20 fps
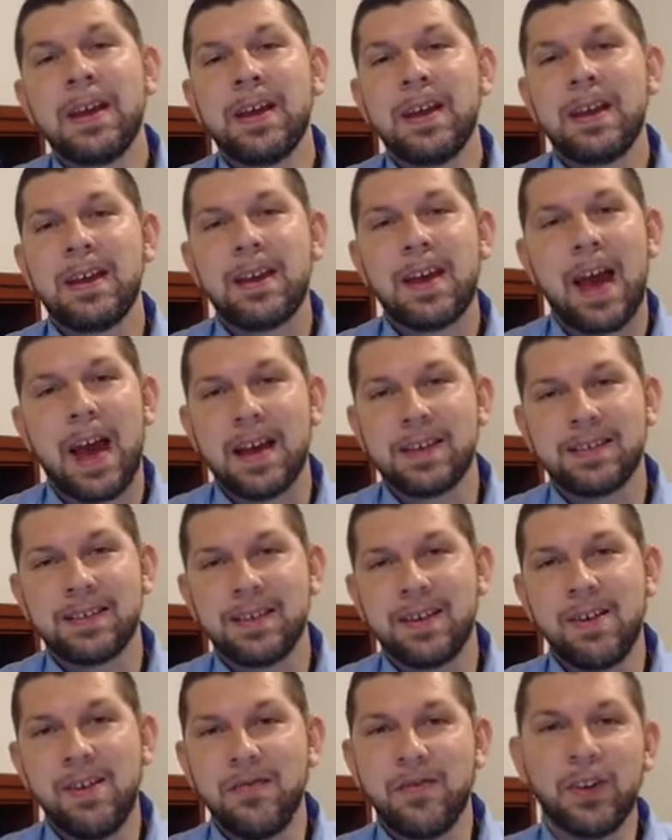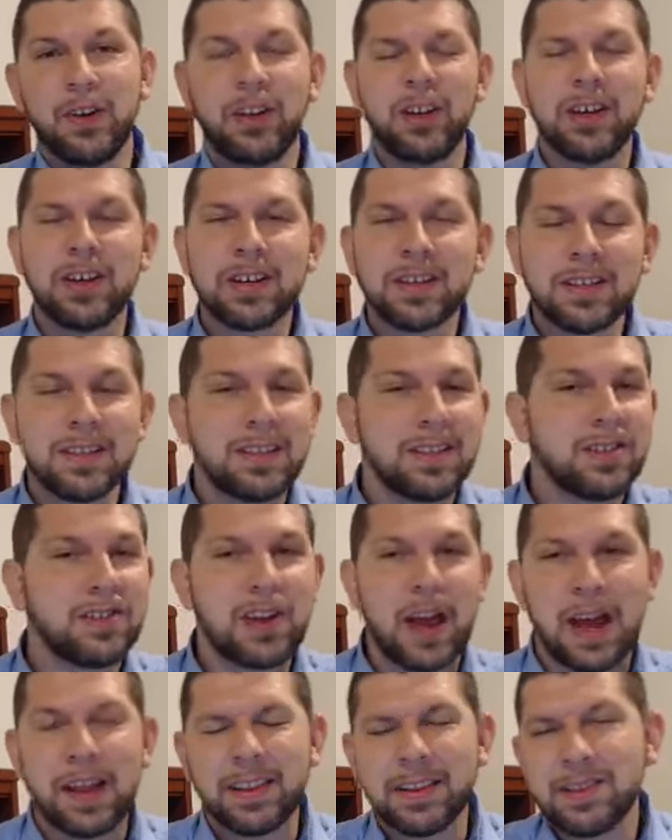He hasn't overlooked the
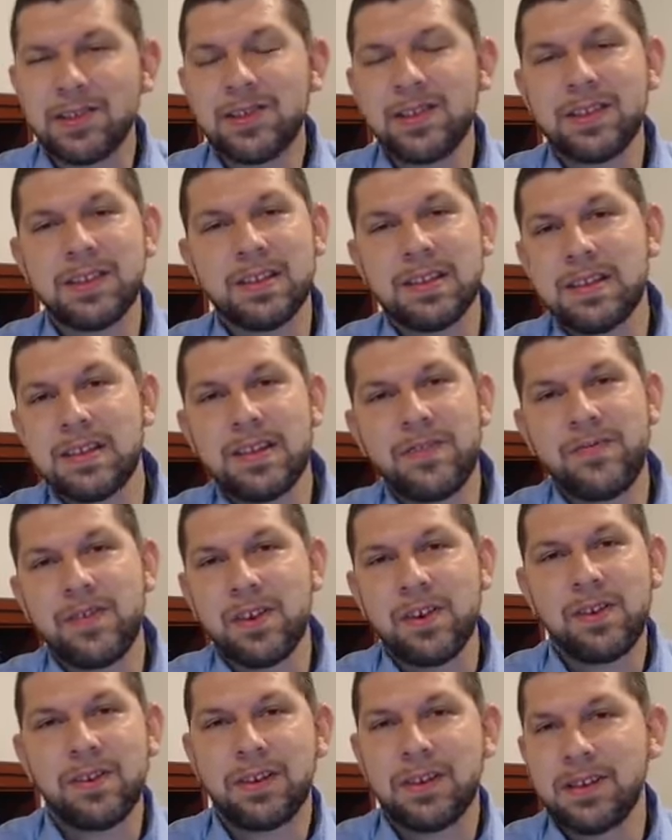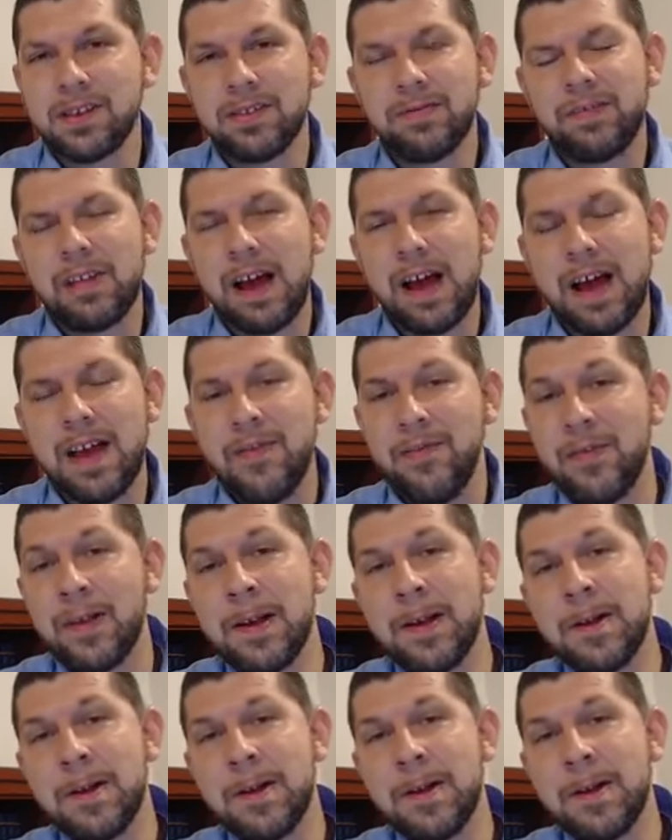challenges and the difficulties of life.